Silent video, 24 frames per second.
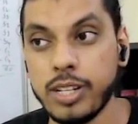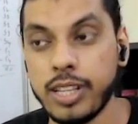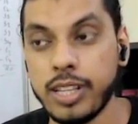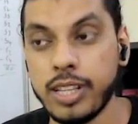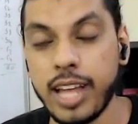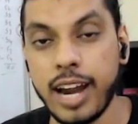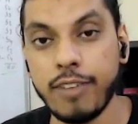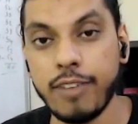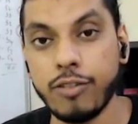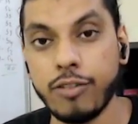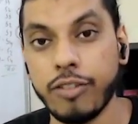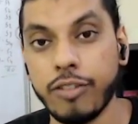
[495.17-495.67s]

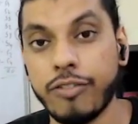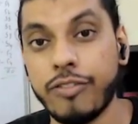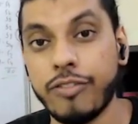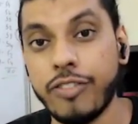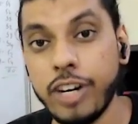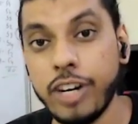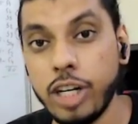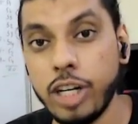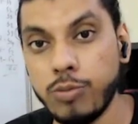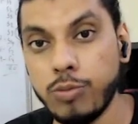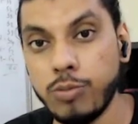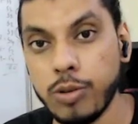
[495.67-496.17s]
that for
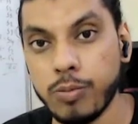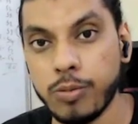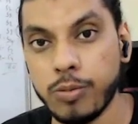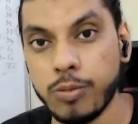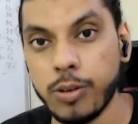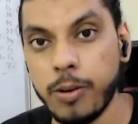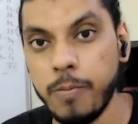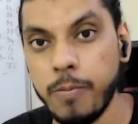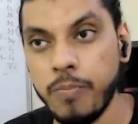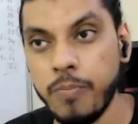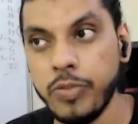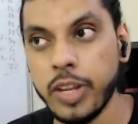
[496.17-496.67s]
free to
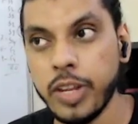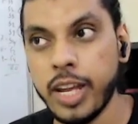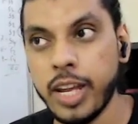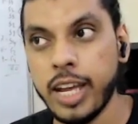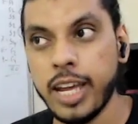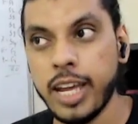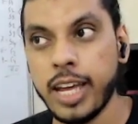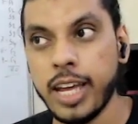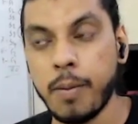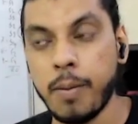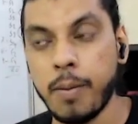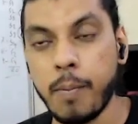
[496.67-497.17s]
people,
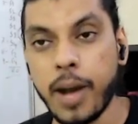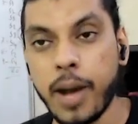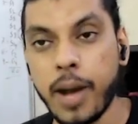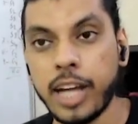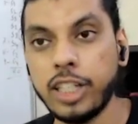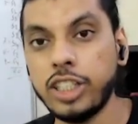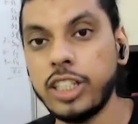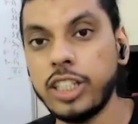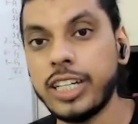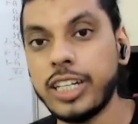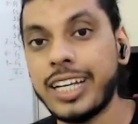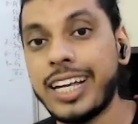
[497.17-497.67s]

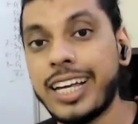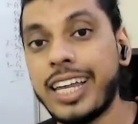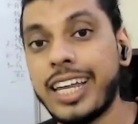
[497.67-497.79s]
imagine the